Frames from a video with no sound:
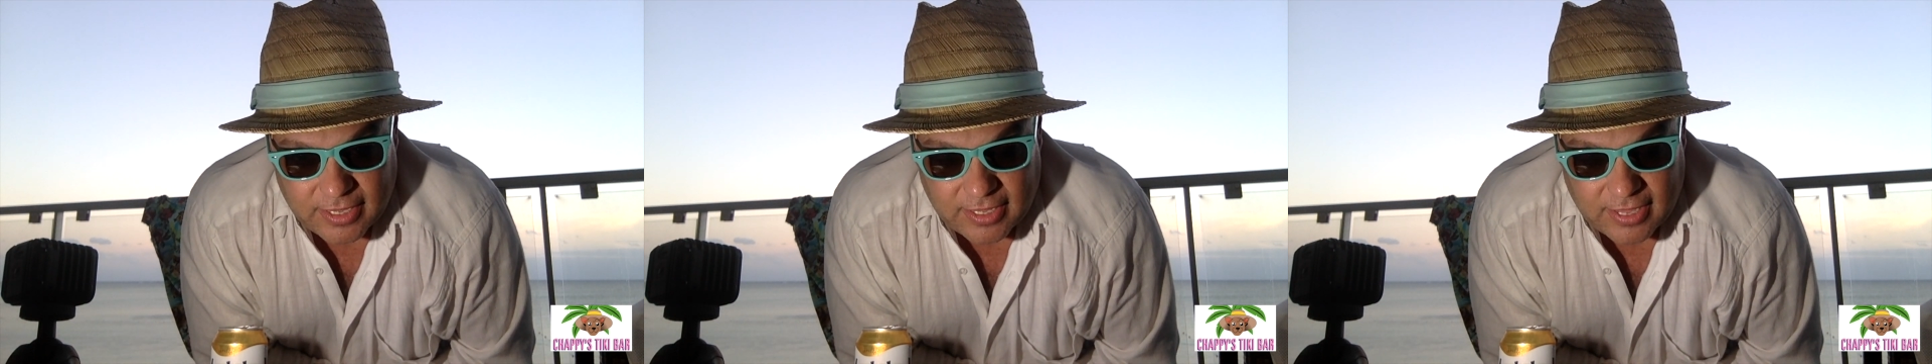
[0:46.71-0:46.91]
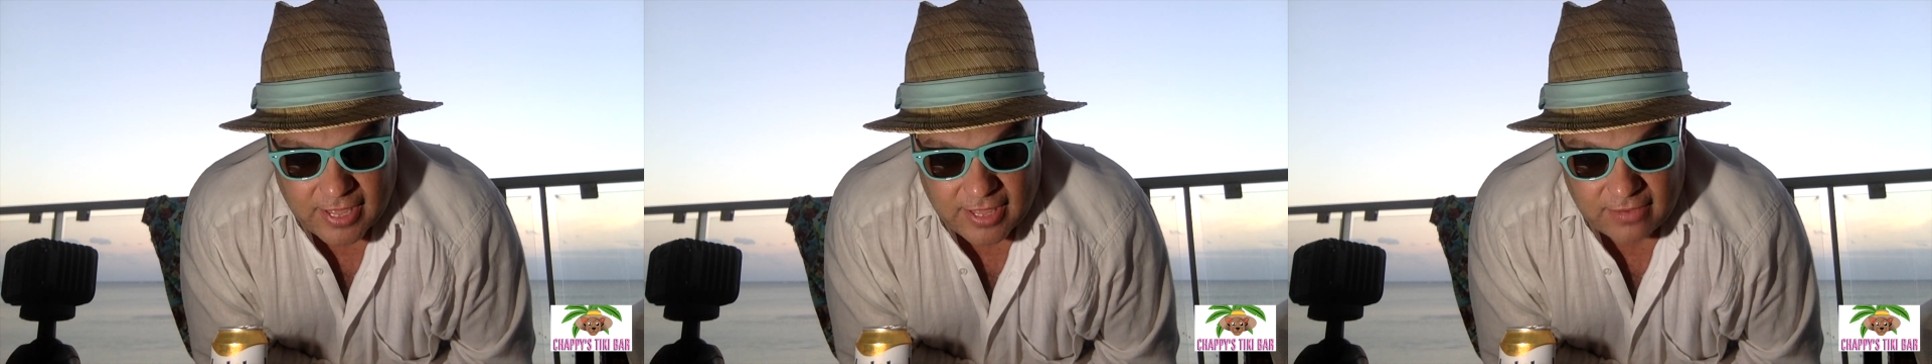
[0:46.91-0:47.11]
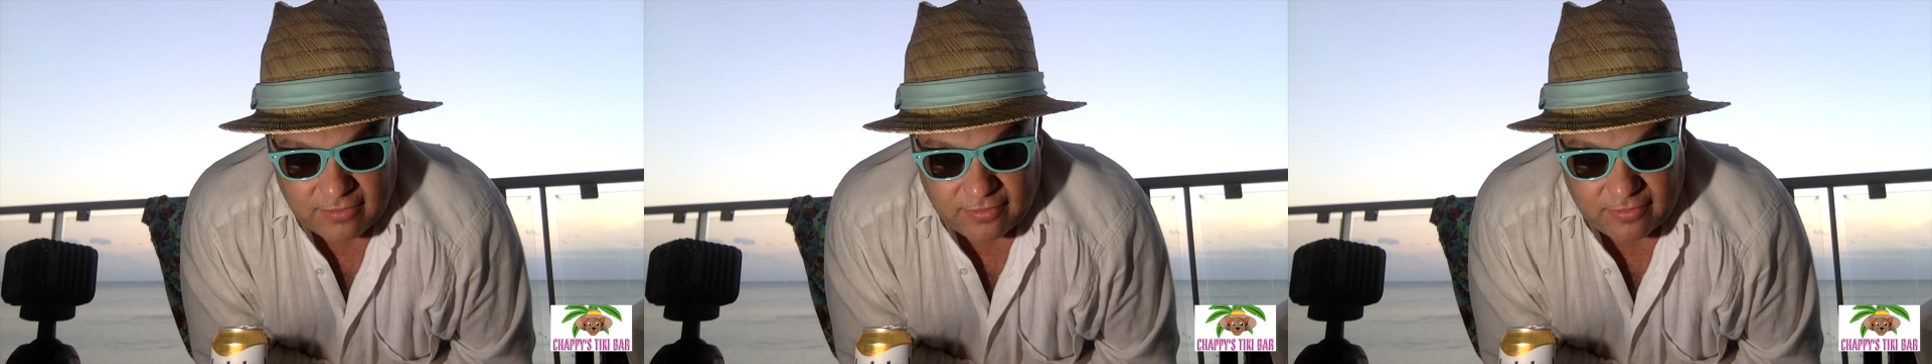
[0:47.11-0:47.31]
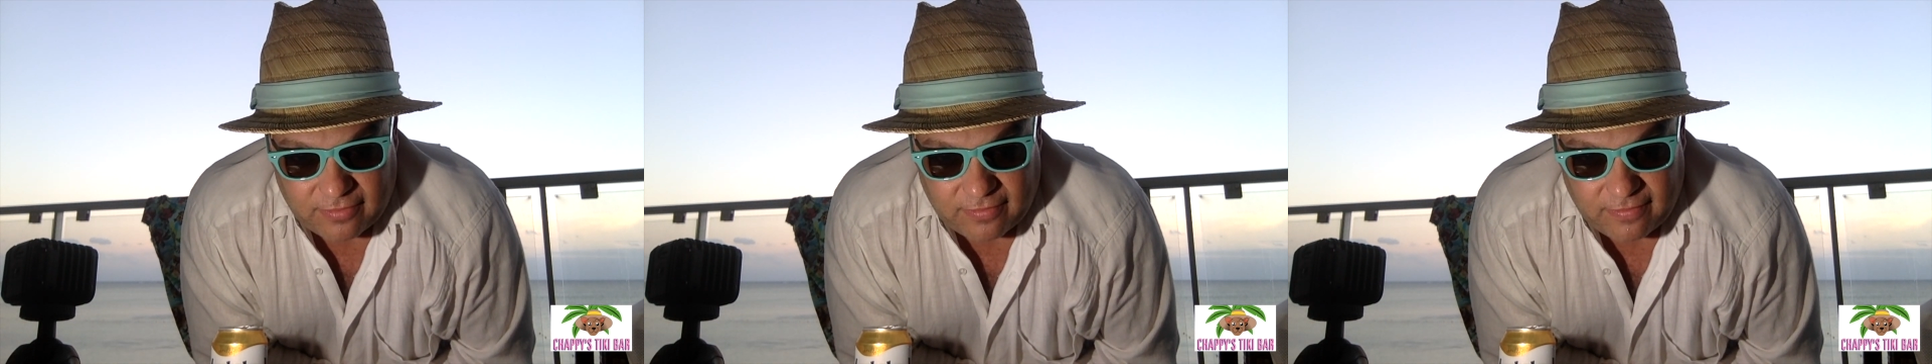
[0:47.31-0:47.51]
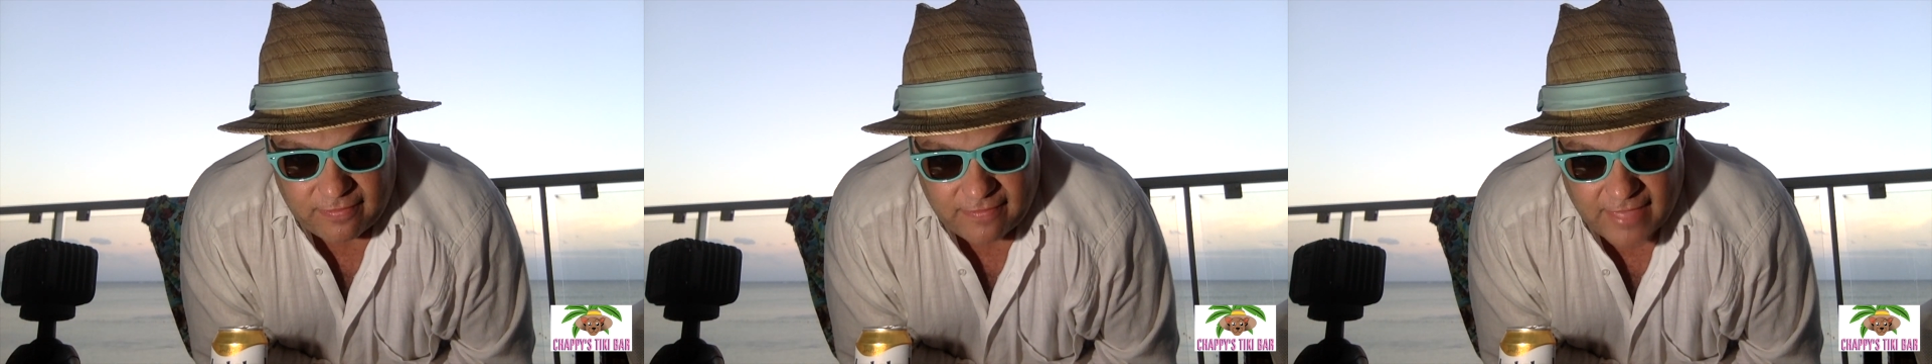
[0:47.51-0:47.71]
and
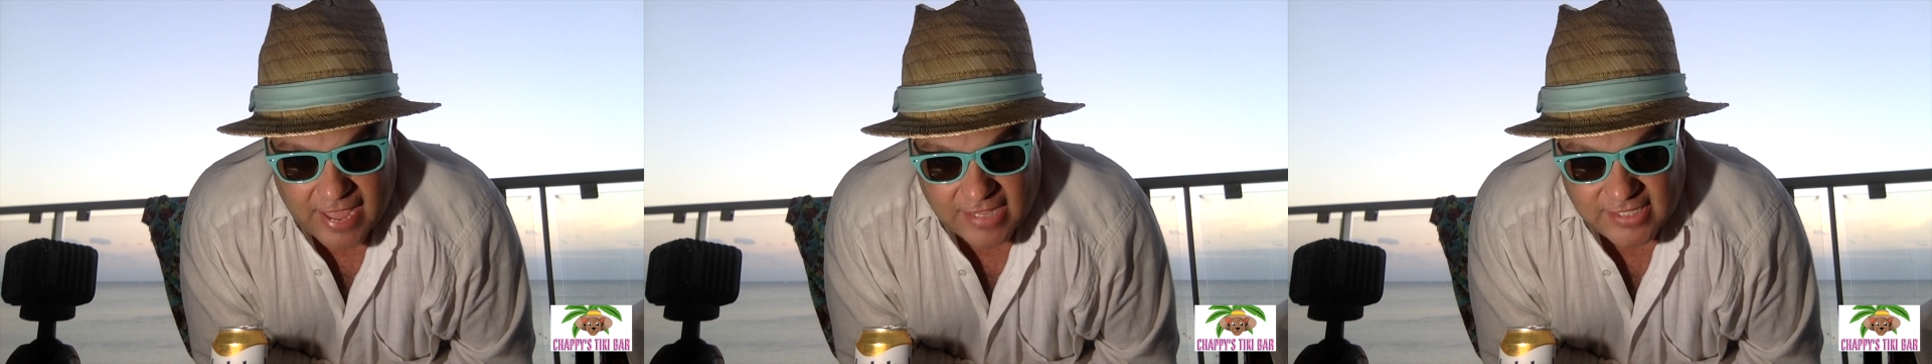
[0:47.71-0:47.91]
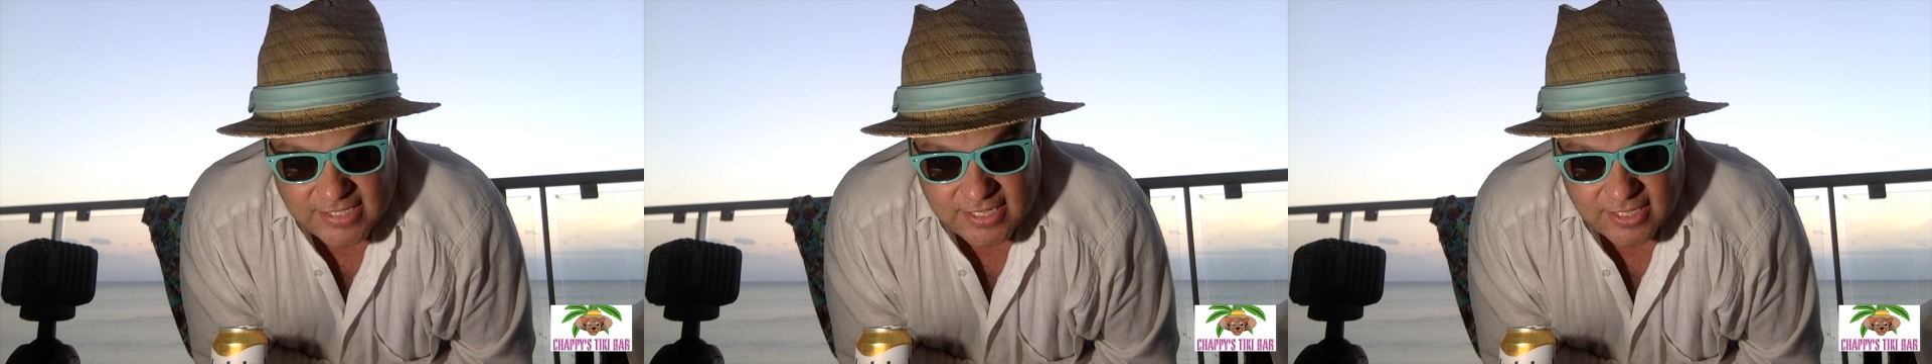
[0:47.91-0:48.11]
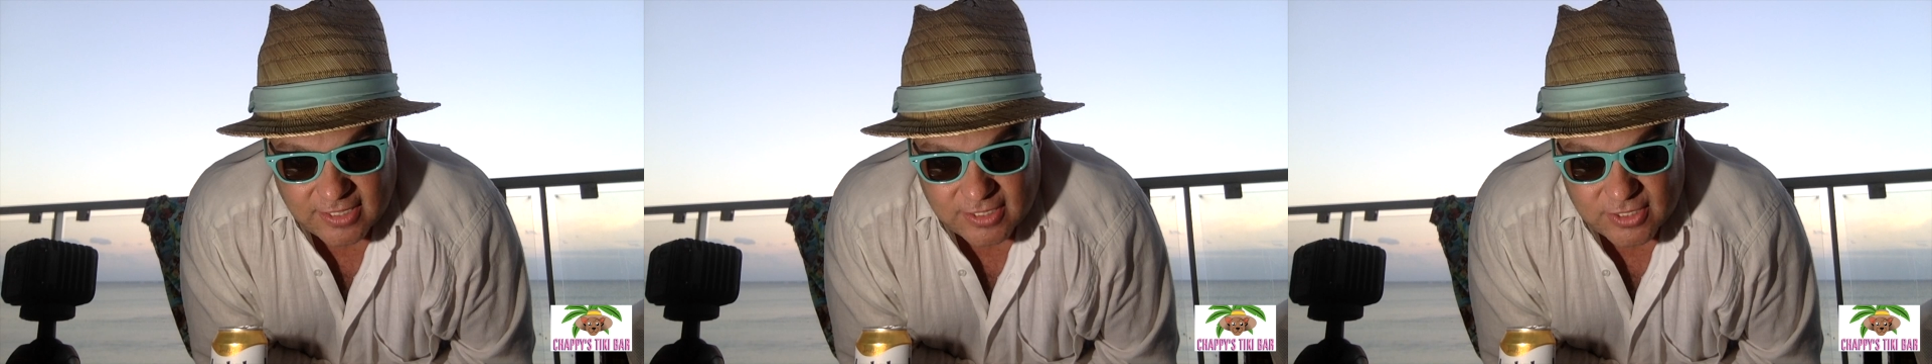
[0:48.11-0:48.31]
that's it.